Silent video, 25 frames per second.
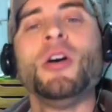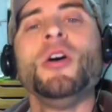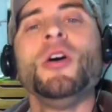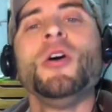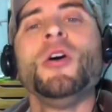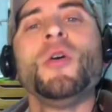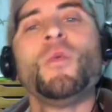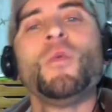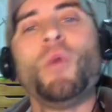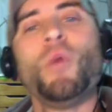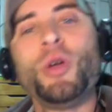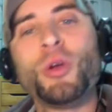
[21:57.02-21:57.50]

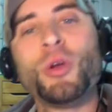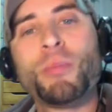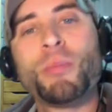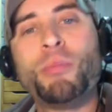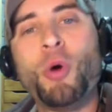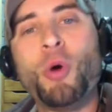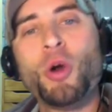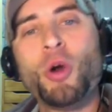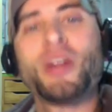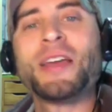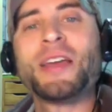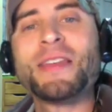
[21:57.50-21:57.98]
well, you're
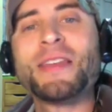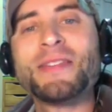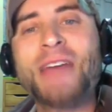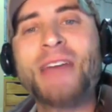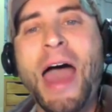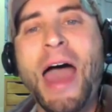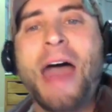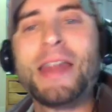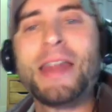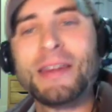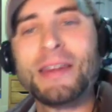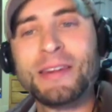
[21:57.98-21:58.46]
putting
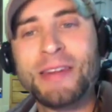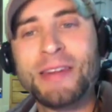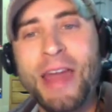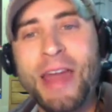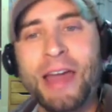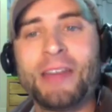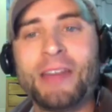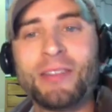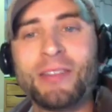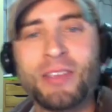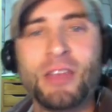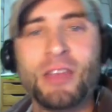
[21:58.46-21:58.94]
that
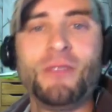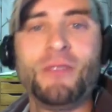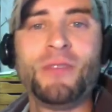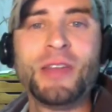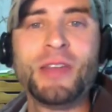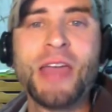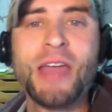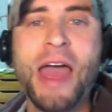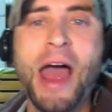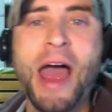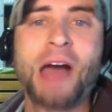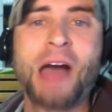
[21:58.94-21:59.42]

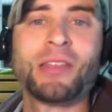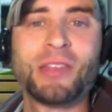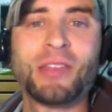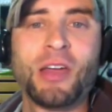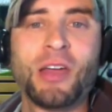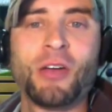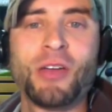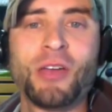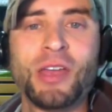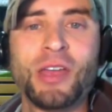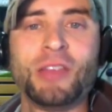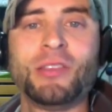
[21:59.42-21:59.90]
negativity out
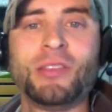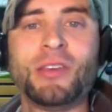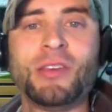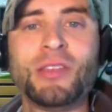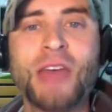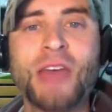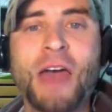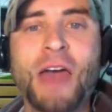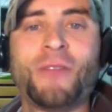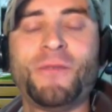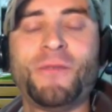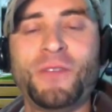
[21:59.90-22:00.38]
there into
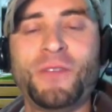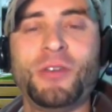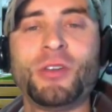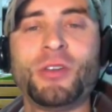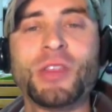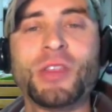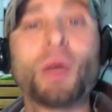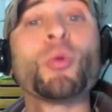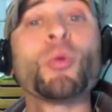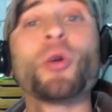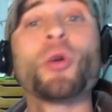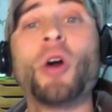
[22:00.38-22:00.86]
that
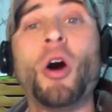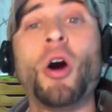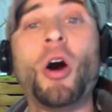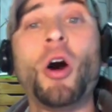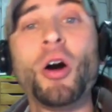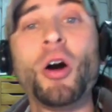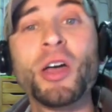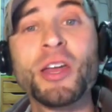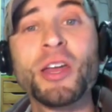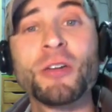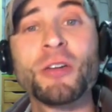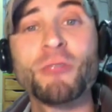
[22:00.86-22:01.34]
field that we're
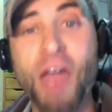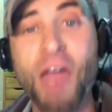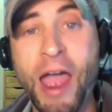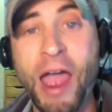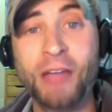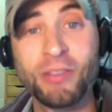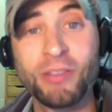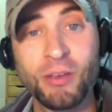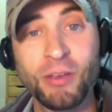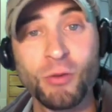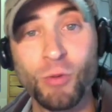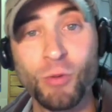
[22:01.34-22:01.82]
all
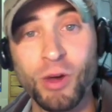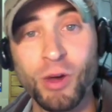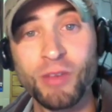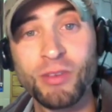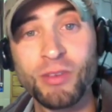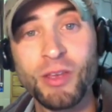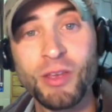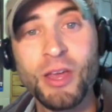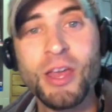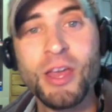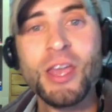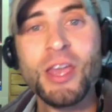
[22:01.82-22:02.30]
interacting
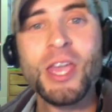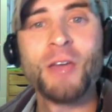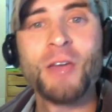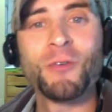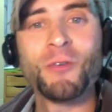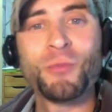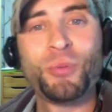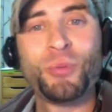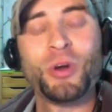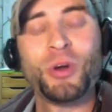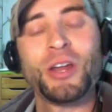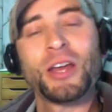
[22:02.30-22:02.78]
with. If
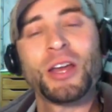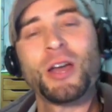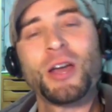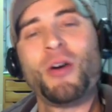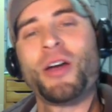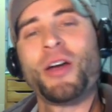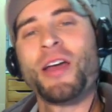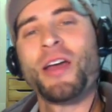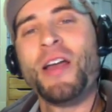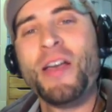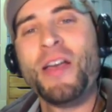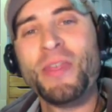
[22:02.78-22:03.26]
you're putting it
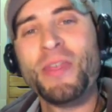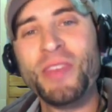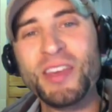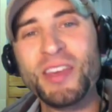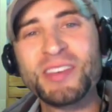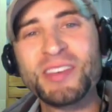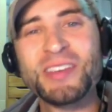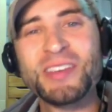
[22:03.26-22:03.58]
going, this is